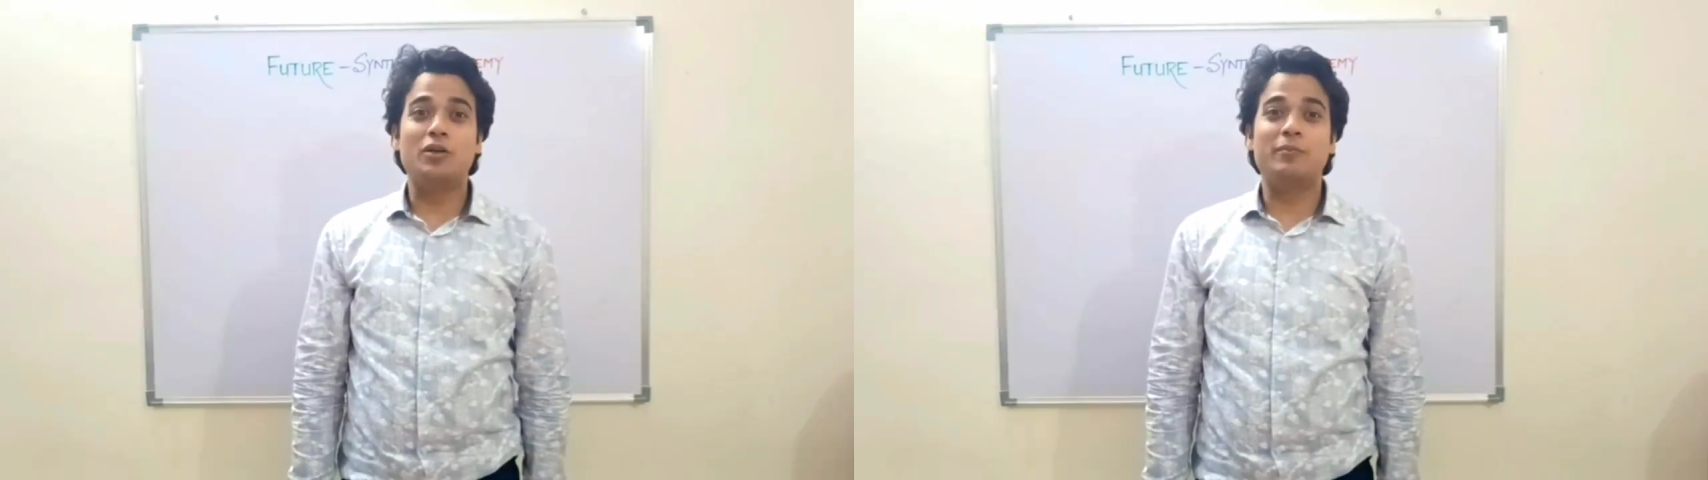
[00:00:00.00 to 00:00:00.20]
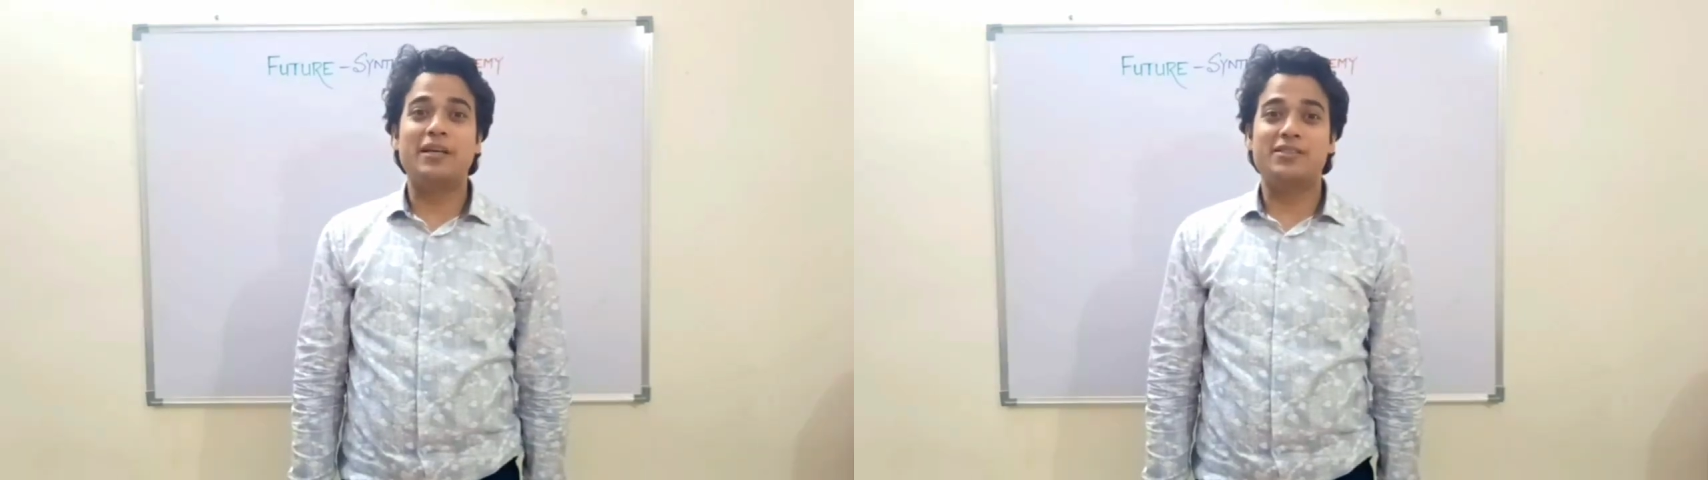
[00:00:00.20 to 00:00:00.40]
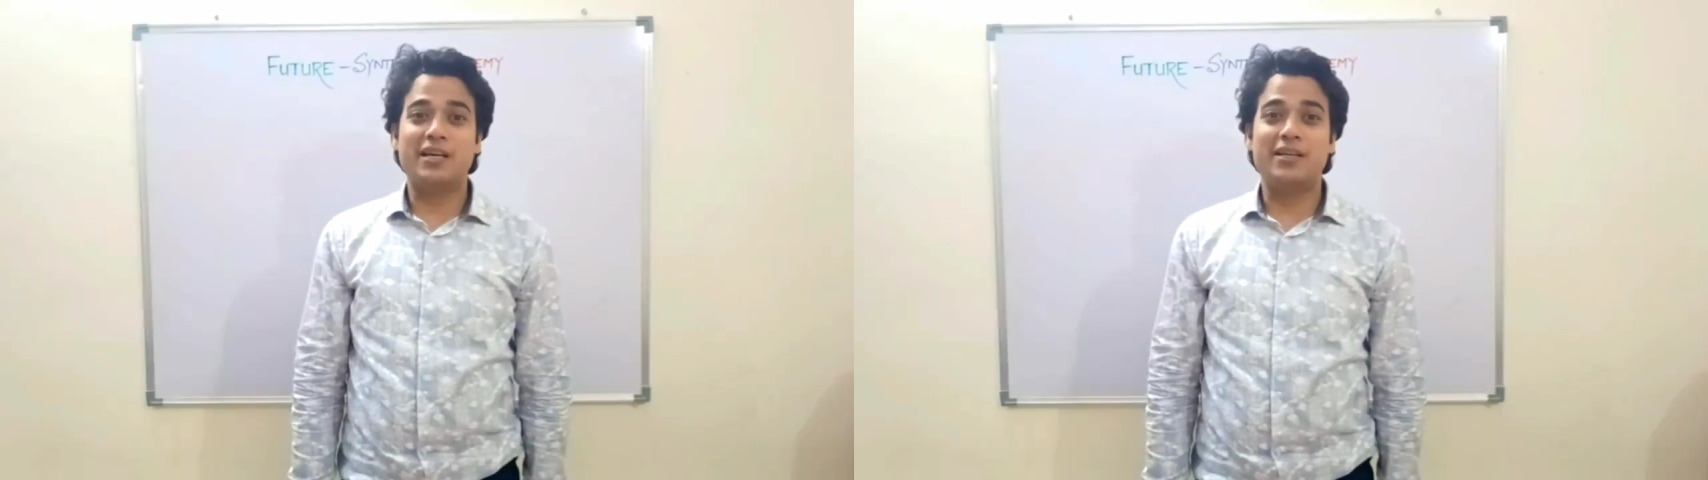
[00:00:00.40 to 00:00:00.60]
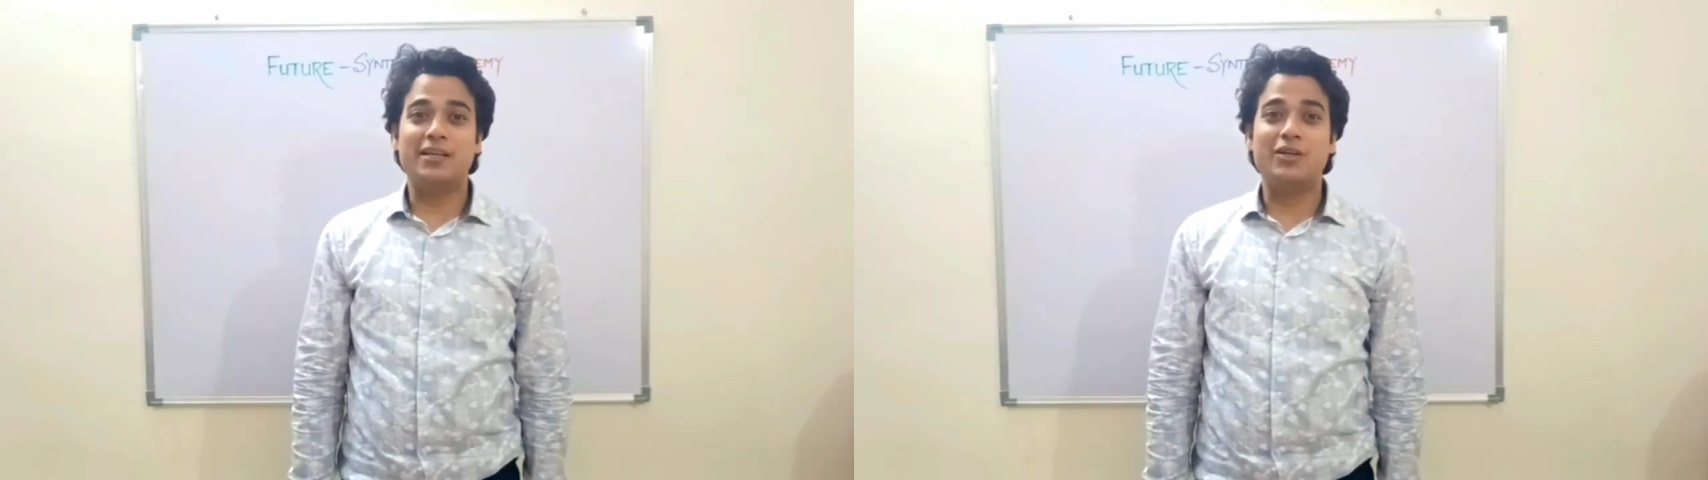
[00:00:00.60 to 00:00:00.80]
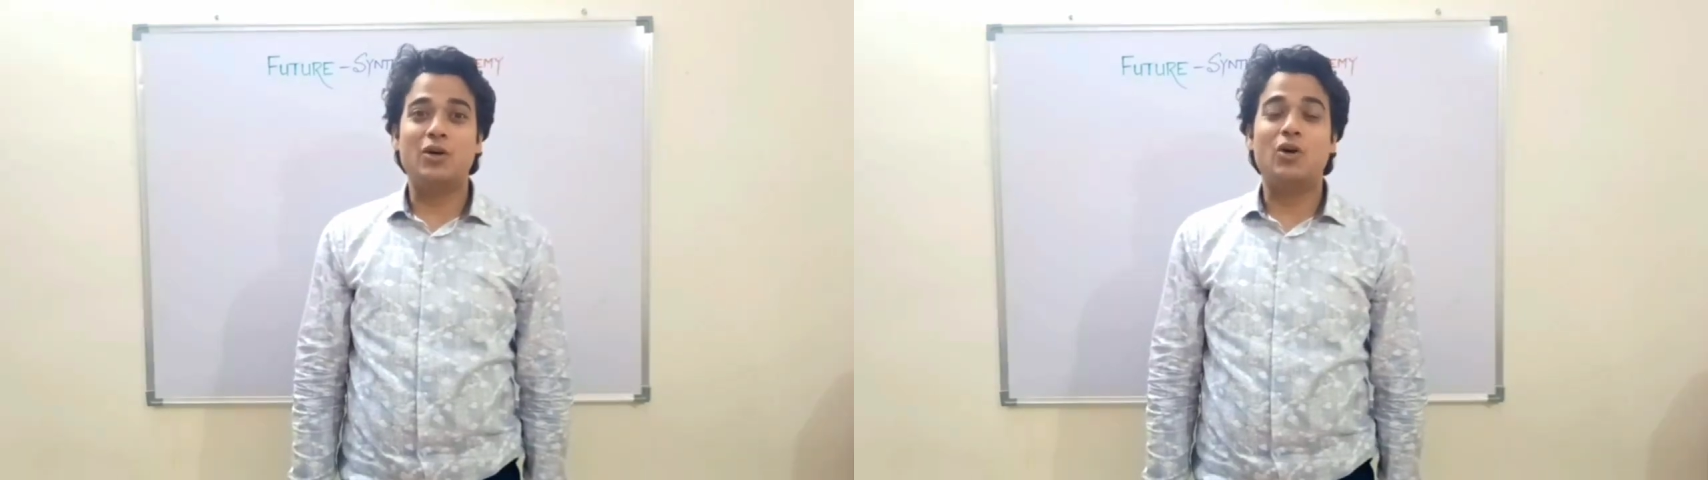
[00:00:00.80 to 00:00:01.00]
on my
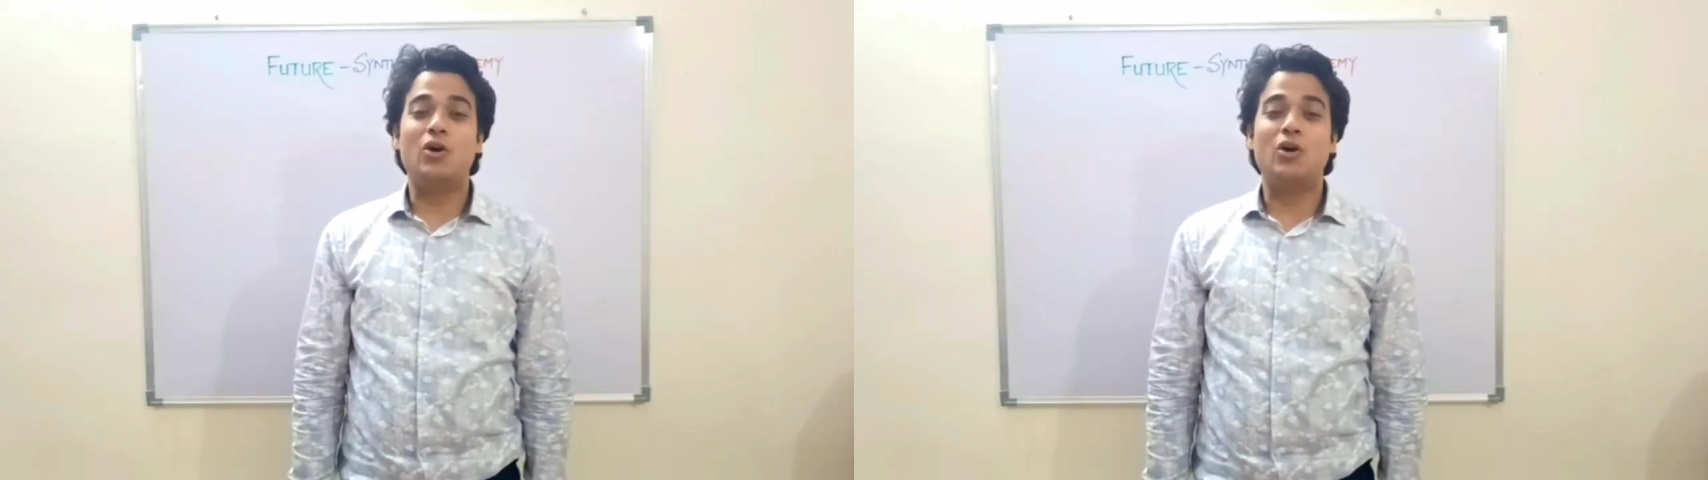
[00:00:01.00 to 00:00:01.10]
channel